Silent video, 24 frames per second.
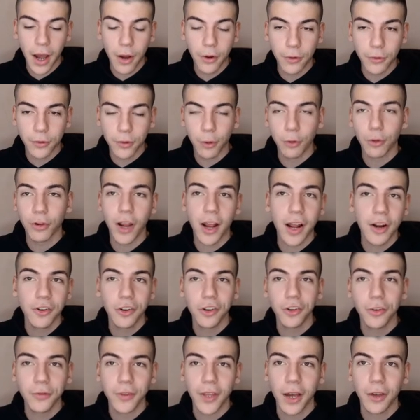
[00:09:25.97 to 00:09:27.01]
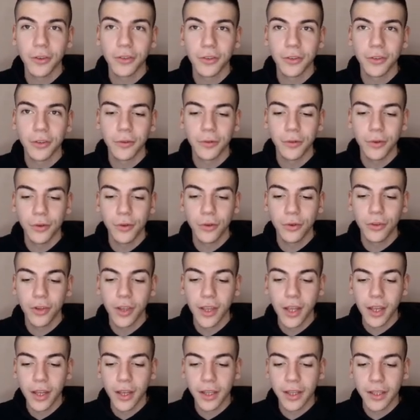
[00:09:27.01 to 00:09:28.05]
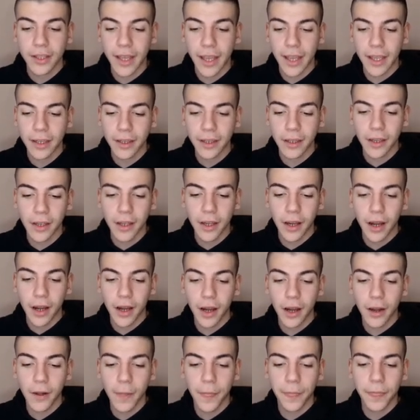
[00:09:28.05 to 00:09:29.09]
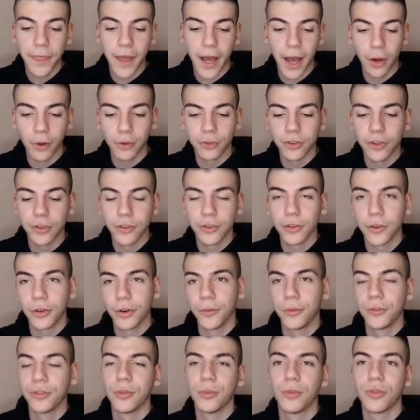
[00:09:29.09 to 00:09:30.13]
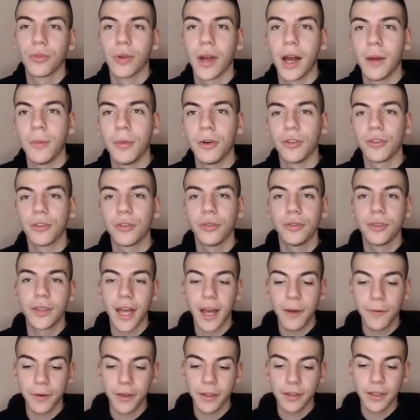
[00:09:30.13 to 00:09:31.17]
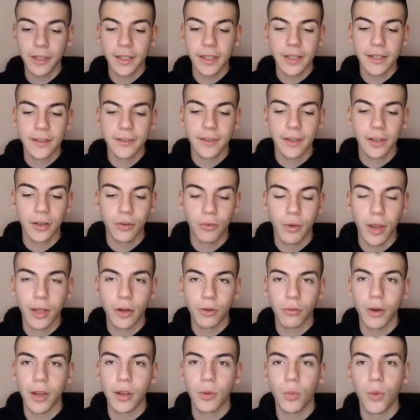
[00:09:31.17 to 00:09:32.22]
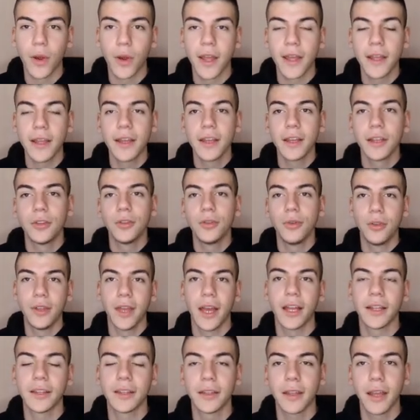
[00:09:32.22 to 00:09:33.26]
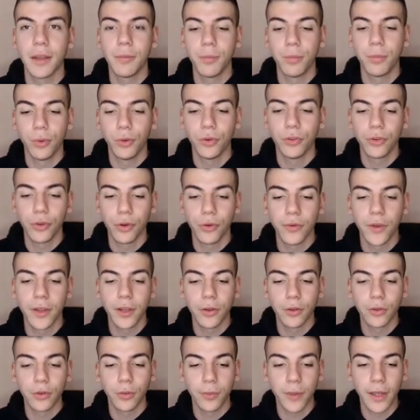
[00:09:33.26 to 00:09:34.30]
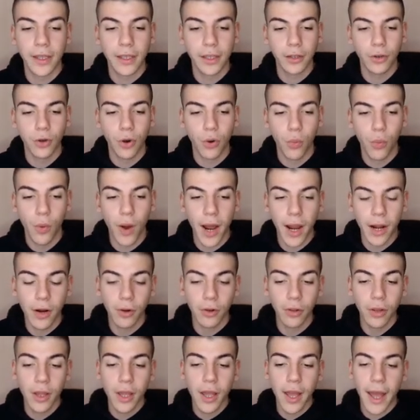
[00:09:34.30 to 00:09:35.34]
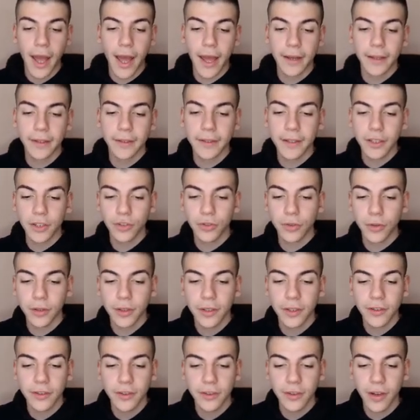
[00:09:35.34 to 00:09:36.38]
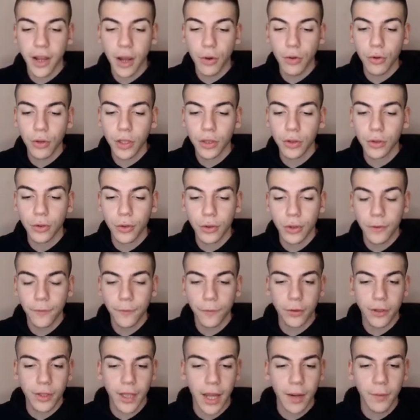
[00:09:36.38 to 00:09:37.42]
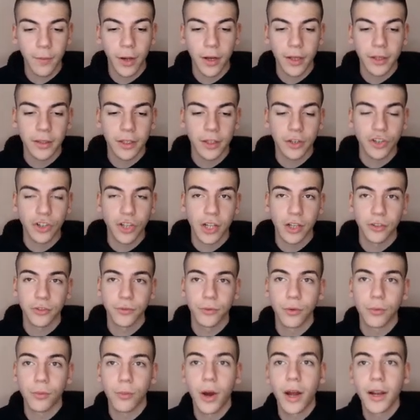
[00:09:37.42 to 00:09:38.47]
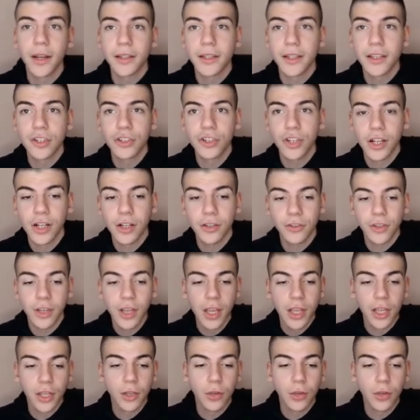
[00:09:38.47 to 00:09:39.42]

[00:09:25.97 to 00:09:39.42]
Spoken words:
those hundreds of thousands of views, gain thousands of subscribers. So definitely it's a great way to get and boost your video to make it go viral. And this is how you can do it for non-monetized channels. For monetized channels, you will